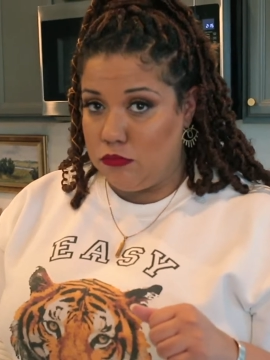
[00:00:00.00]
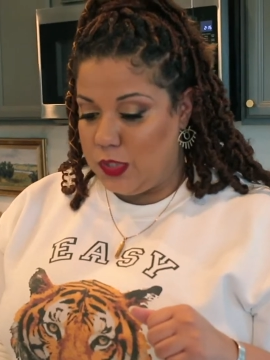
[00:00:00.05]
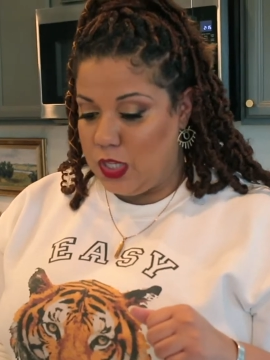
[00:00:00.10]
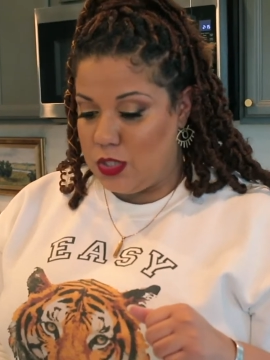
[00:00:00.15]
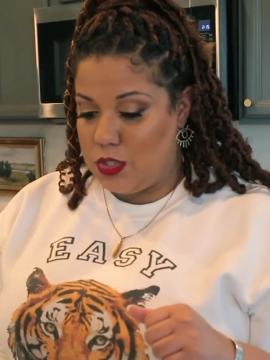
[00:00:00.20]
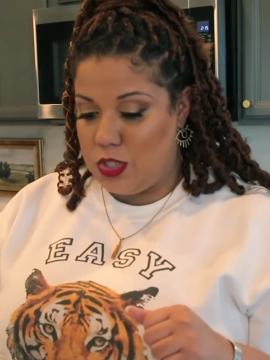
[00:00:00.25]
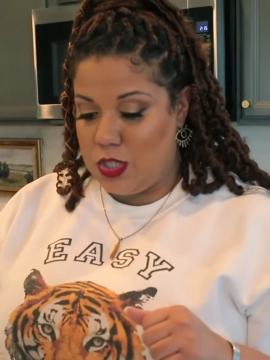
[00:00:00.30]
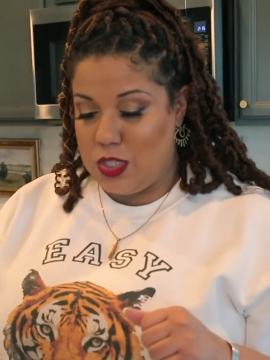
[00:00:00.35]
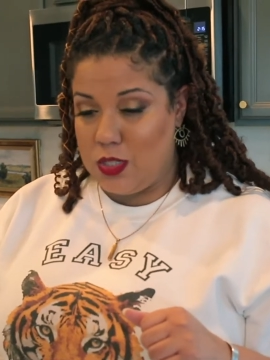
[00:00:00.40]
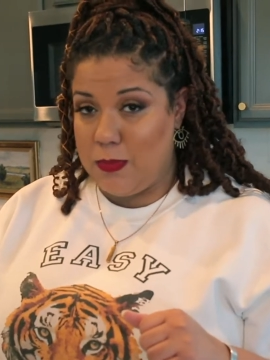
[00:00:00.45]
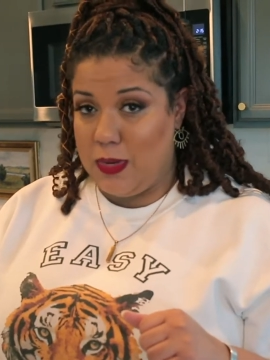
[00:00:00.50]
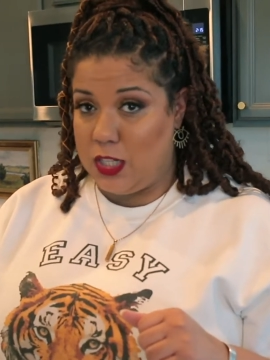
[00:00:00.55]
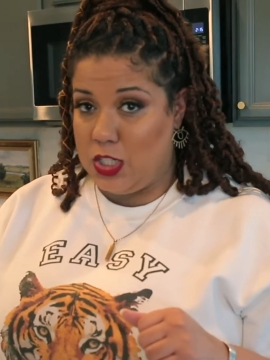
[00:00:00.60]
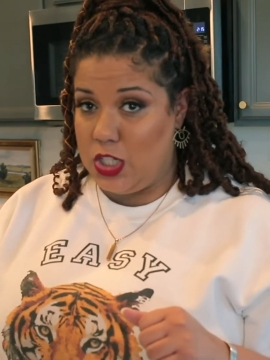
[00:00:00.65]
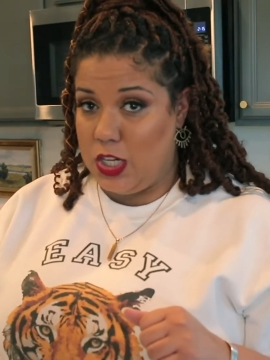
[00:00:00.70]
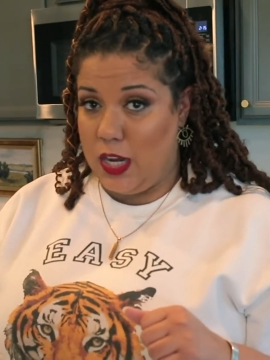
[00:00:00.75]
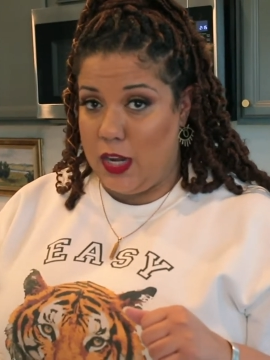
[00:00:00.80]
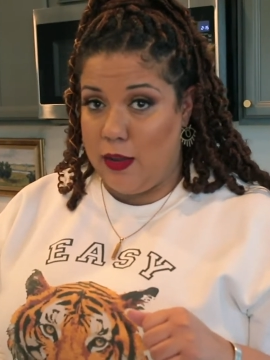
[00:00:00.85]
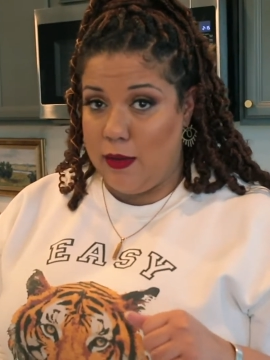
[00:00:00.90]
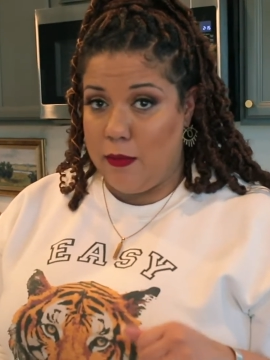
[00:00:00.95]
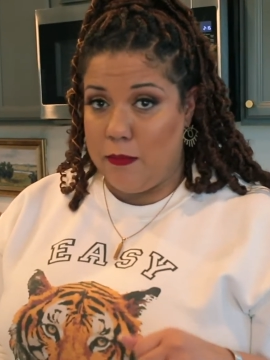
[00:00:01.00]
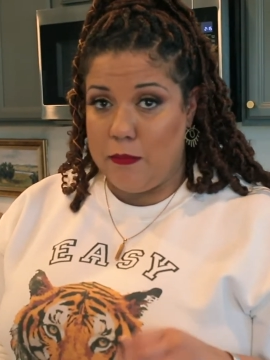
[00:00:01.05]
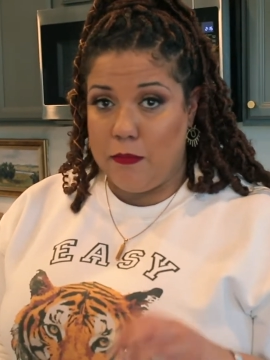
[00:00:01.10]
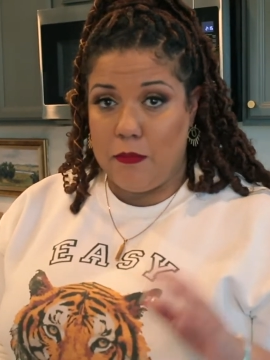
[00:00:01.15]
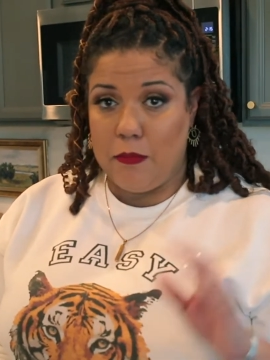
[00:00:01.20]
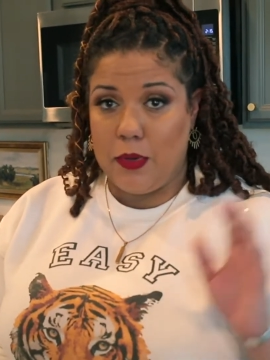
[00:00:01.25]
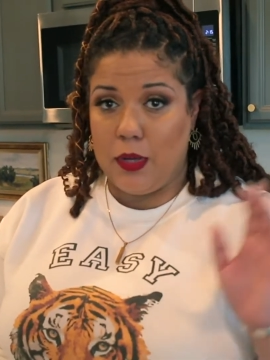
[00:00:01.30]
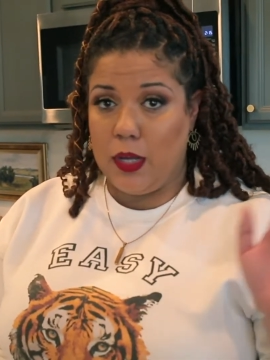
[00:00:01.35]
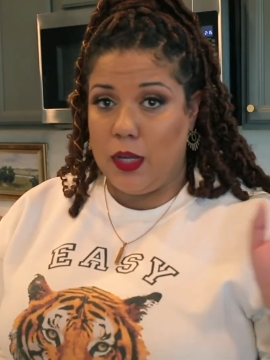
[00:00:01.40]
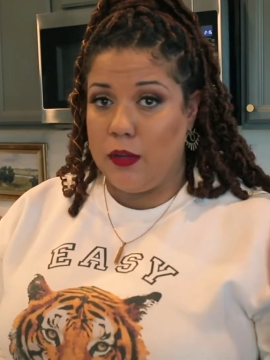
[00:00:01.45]
It's just my jam.
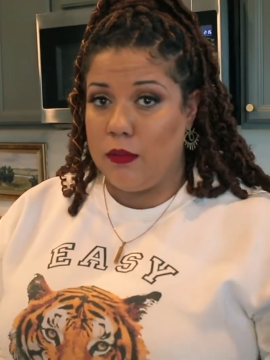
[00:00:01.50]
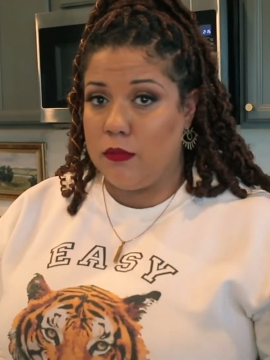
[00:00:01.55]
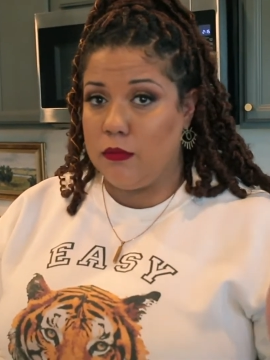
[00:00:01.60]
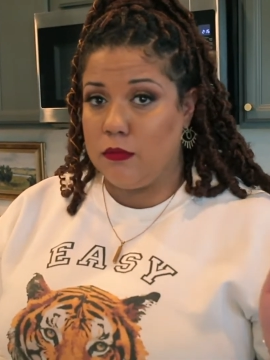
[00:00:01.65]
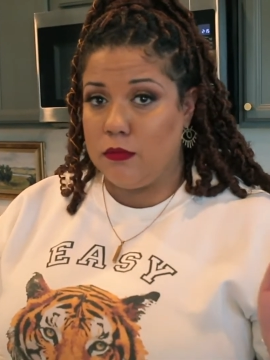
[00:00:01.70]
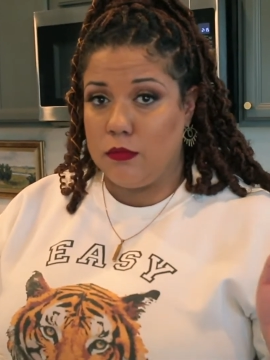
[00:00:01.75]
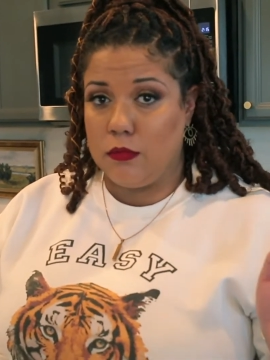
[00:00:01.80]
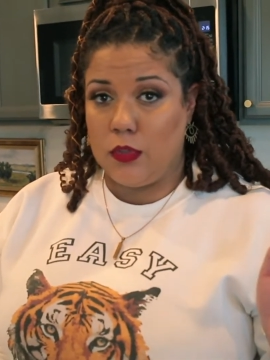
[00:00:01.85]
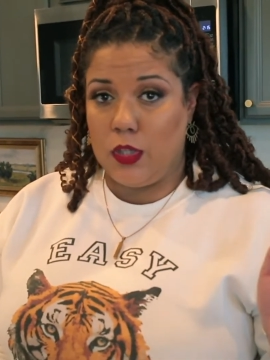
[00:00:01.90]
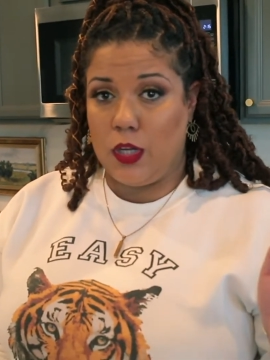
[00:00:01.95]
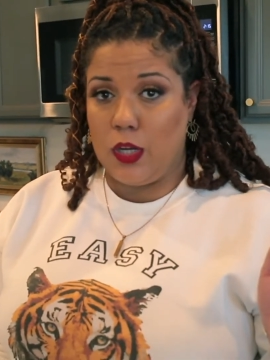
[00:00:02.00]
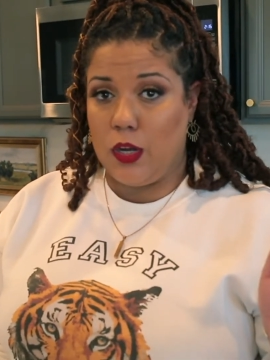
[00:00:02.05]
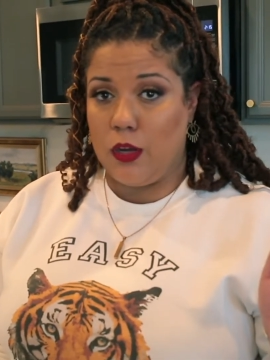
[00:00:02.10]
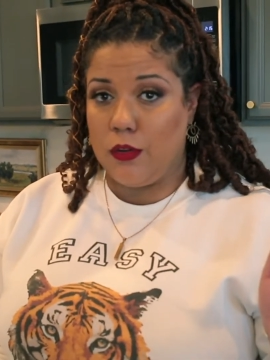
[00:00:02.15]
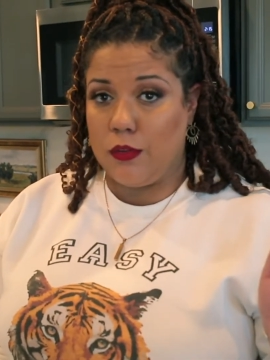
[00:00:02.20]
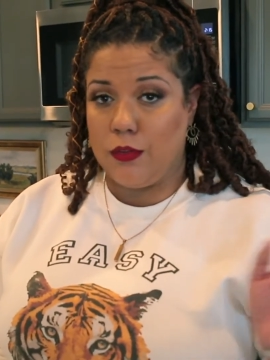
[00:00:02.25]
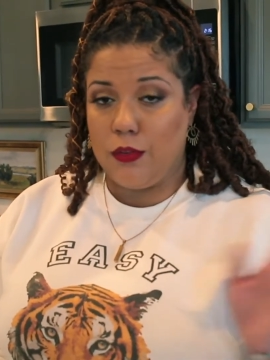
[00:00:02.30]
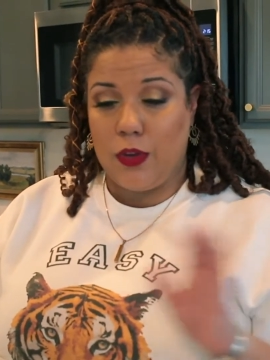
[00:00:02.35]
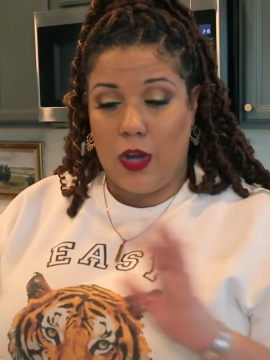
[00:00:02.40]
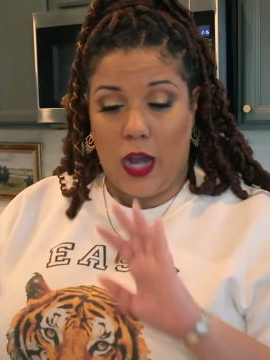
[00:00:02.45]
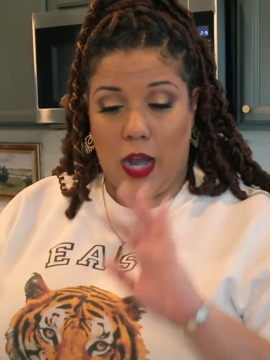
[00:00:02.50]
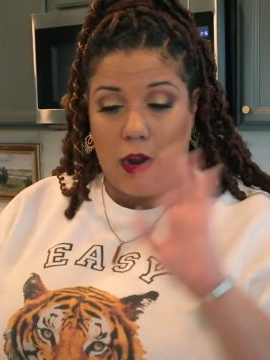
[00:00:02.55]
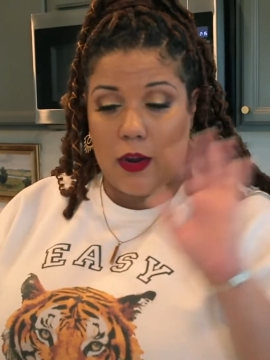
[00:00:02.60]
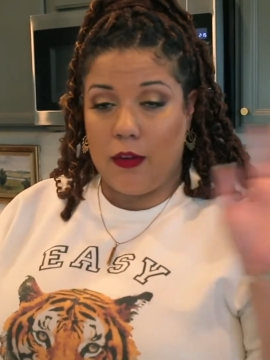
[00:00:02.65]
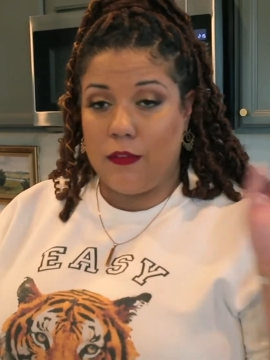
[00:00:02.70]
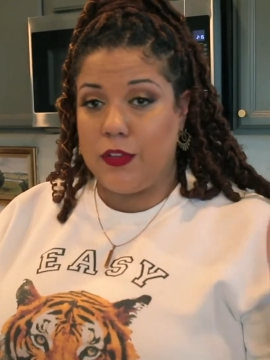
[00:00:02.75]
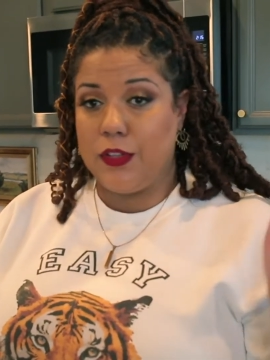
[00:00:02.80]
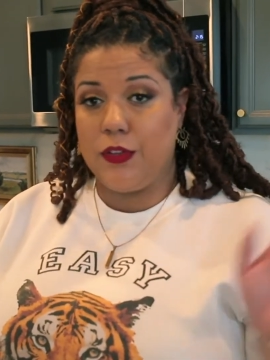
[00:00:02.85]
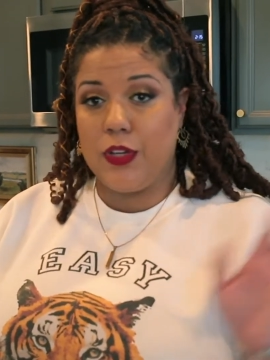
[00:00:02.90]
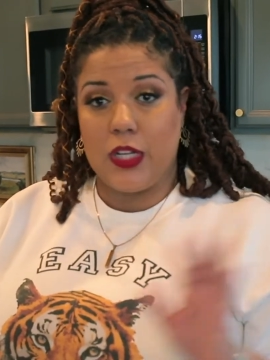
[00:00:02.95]
But, you know,
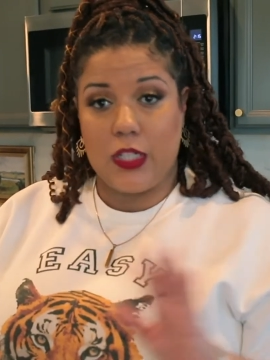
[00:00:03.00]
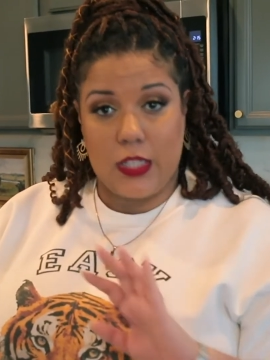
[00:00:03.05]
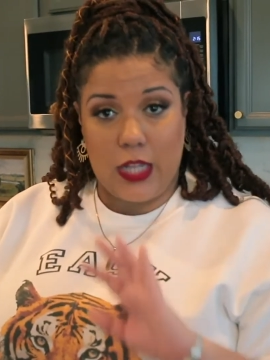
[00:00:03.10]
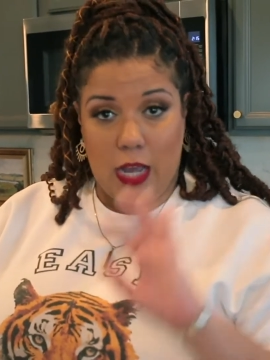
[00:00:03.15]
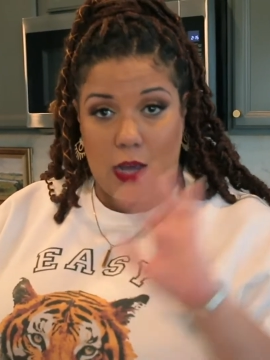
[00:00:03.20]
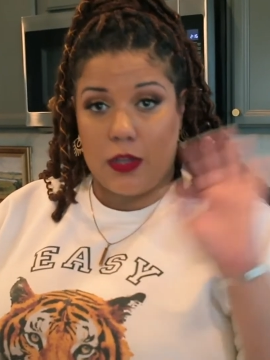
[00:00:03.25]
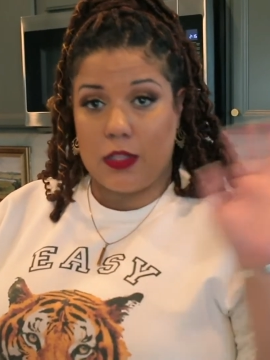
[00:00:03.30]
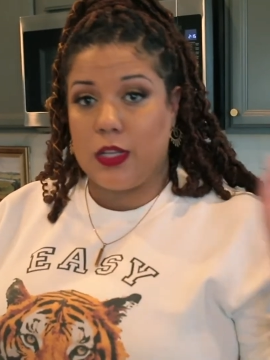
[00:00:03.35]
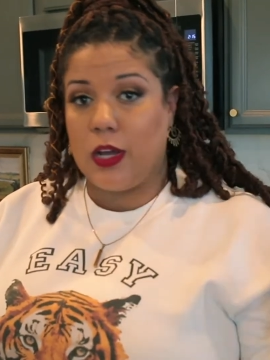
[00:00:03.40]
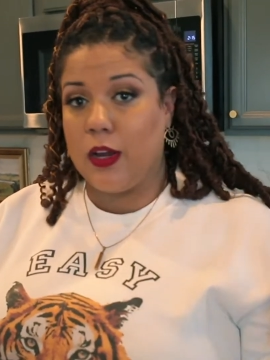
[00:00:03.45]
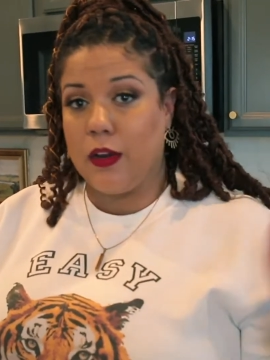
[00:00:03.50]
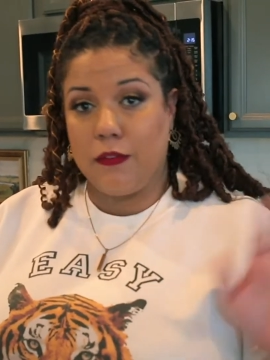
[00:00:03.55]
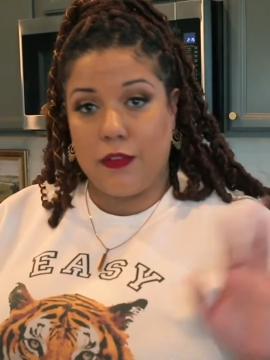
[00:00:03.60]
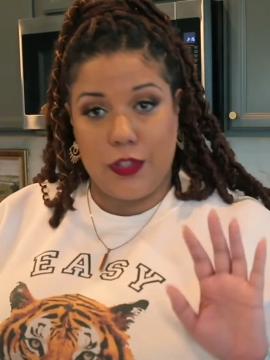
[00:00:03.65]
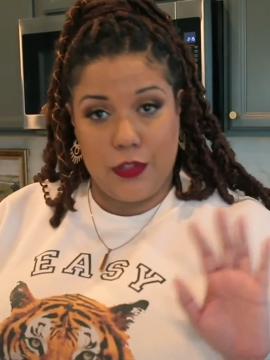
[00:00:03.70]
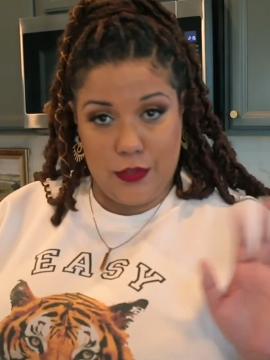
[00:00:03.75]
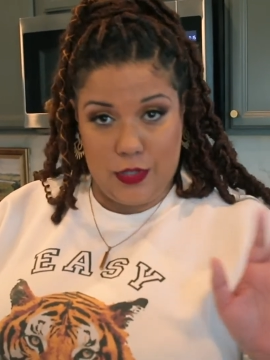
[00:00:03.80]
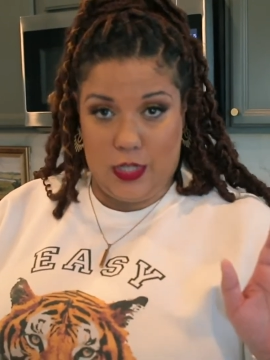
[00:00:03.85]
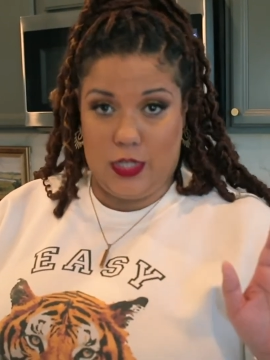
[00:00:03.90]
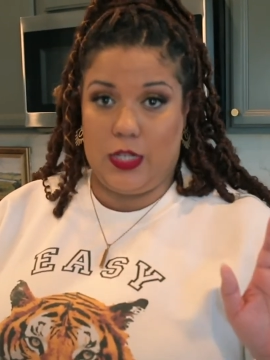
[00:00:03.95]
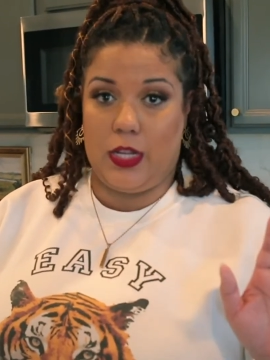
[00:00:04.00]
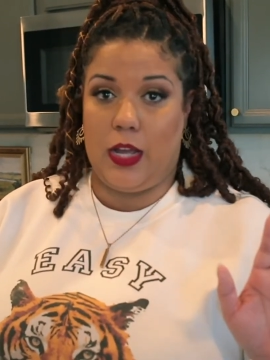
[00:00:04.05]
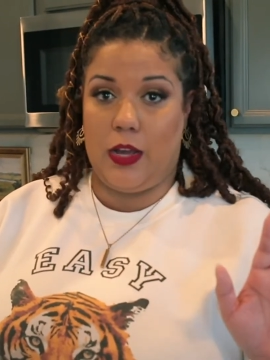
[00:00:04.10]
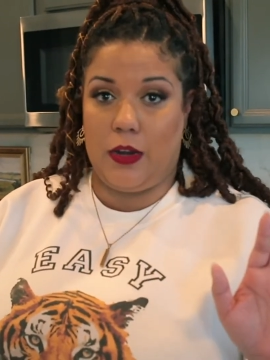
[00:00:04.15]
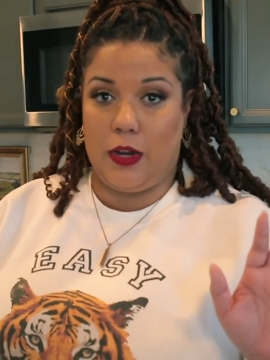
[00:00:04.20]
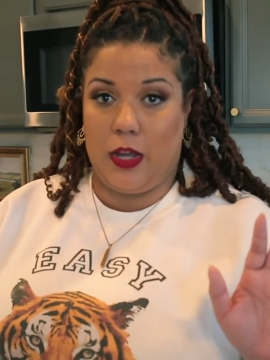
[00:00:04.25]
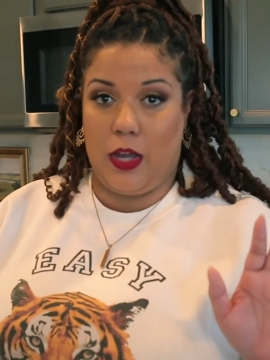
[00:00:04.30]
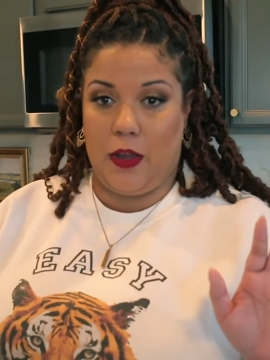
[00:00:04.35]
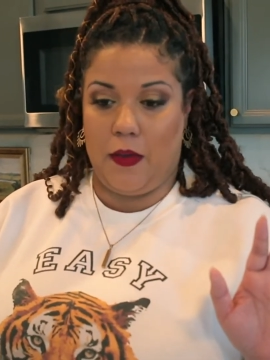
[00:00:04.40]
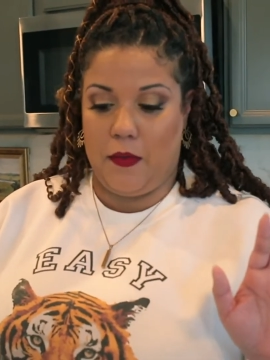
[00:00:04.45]
however you get down is however you get down,
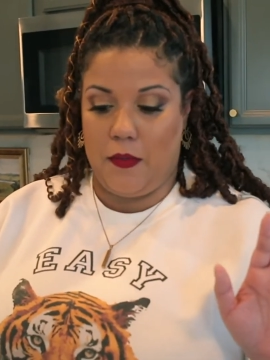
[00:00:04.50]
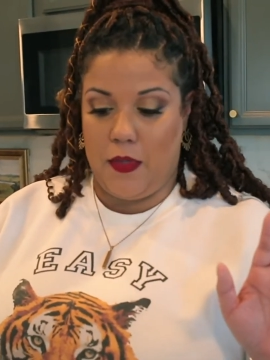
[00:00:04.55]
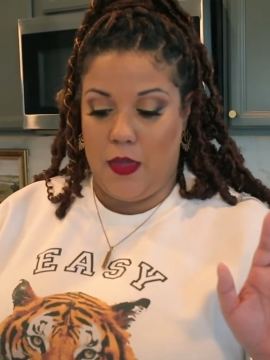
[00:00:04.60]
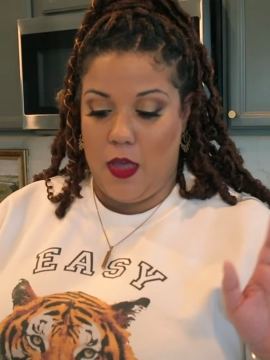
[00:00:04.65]
okay?